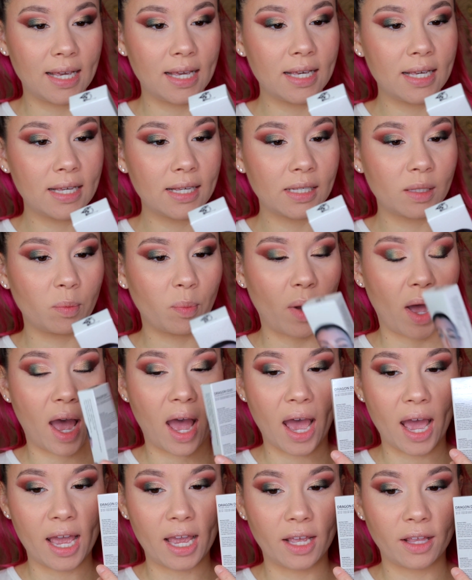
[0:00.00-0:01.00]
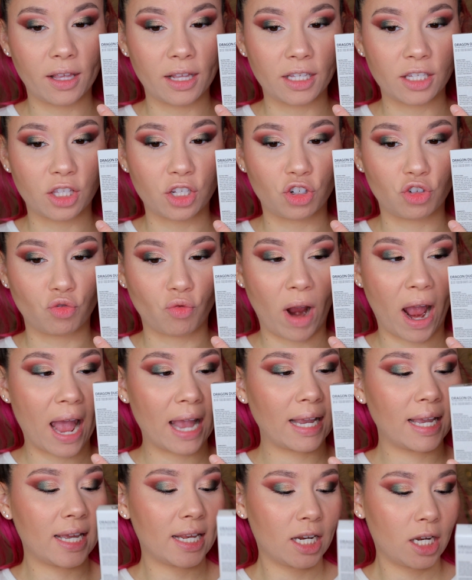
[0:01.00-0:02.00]
is by, it's the
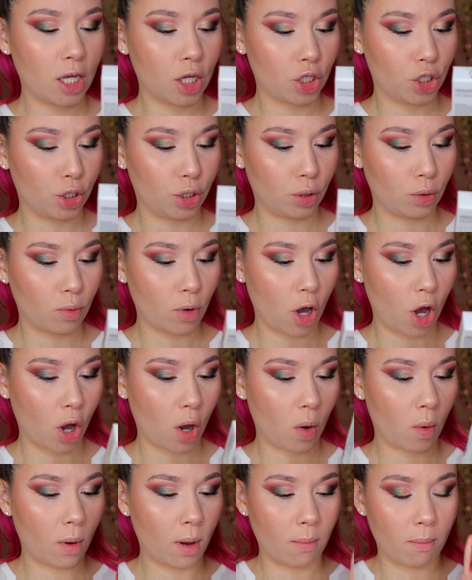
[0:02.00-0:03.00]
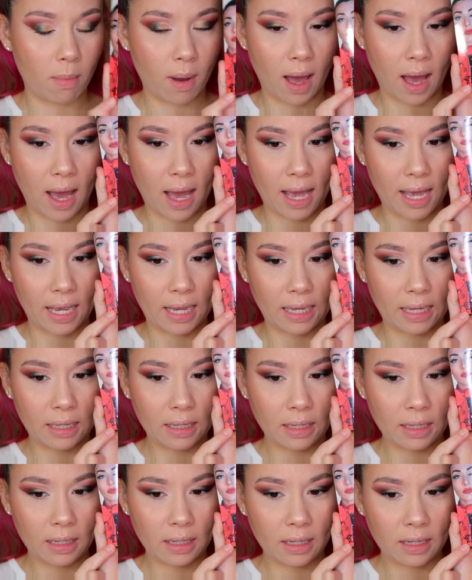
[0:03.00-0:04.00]
Dragon Duo by
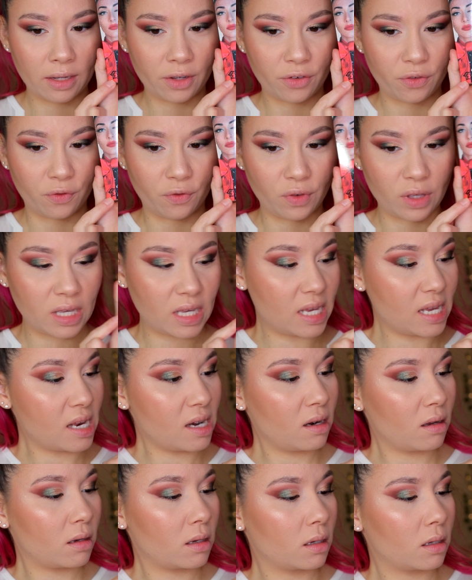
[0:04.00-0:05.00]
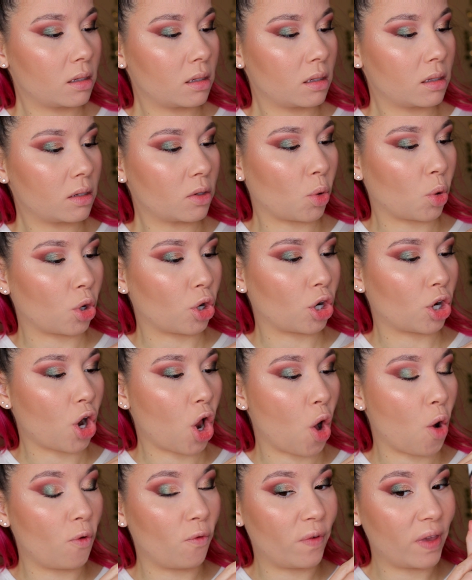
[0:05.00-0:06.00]
Veen or
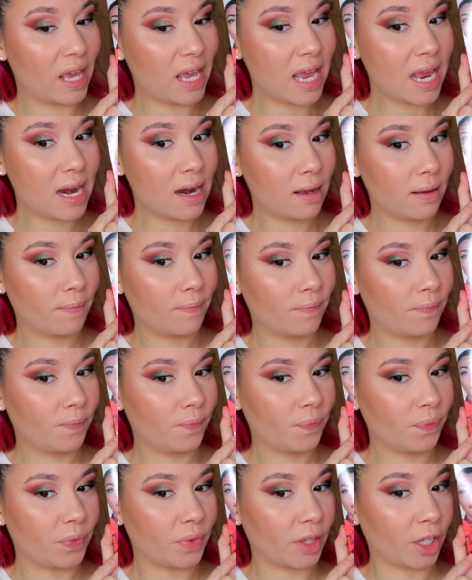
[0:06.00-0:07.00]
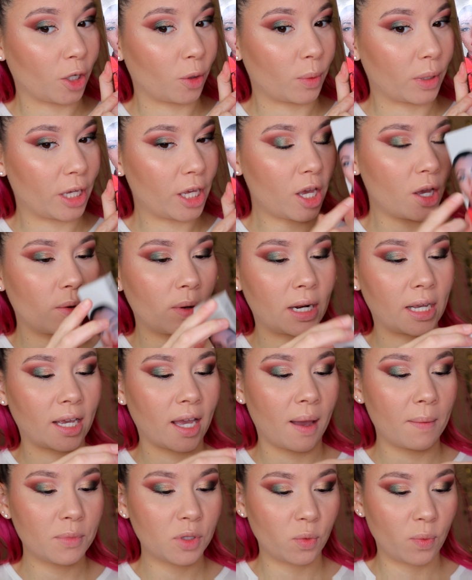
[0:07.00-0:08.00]
Oveen. Here we go. And it
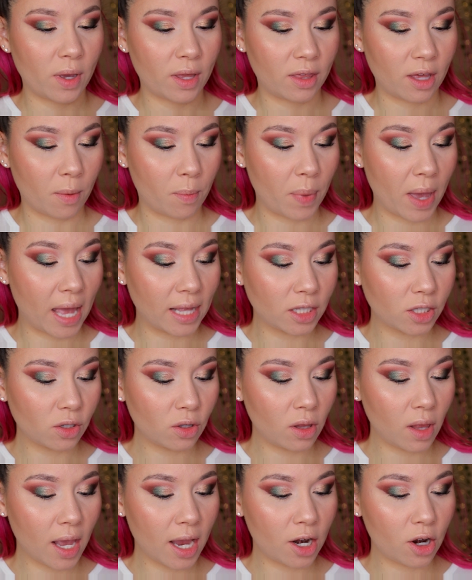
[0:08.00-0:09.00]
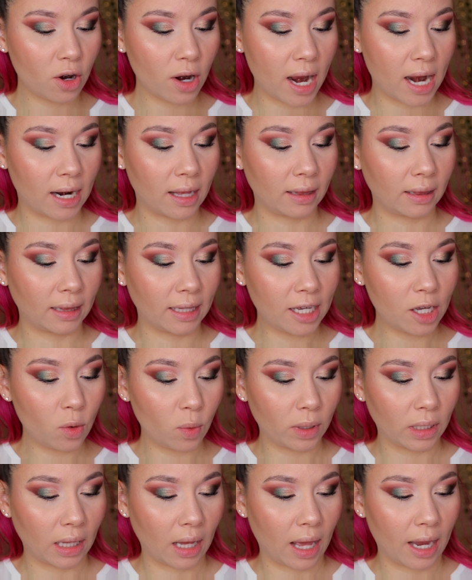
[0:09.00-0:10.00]
comes with a pencil liner and a
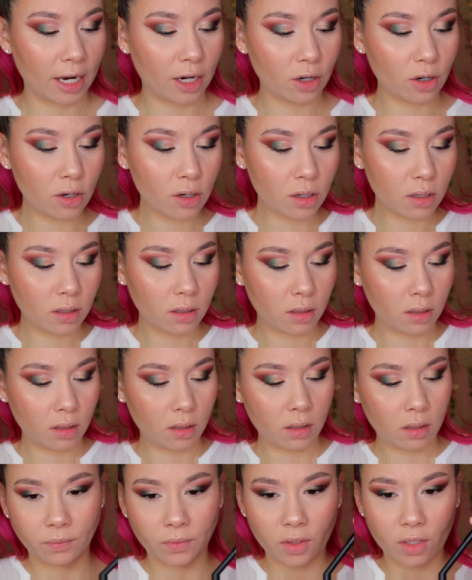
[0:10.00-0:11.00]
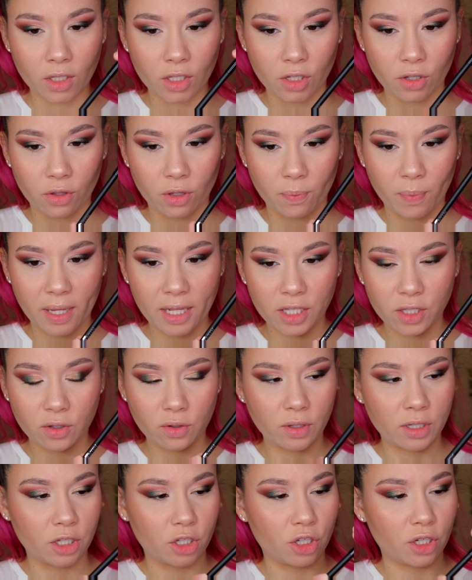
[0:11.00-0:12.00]
liquid liner. So the
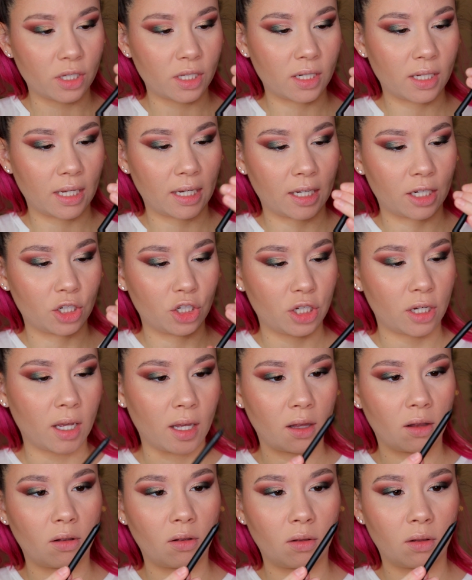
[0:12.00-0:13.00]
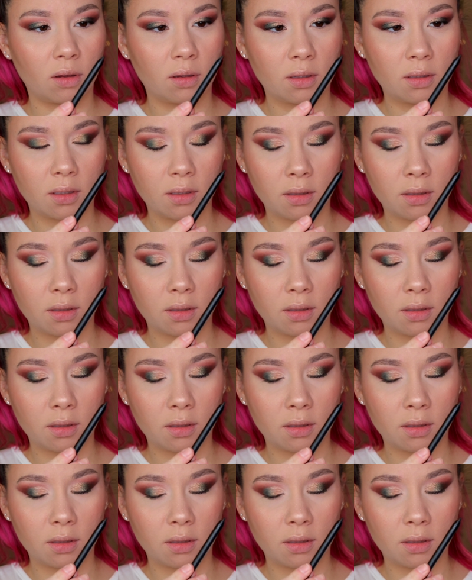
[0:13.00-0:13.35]
pencil is just like a gel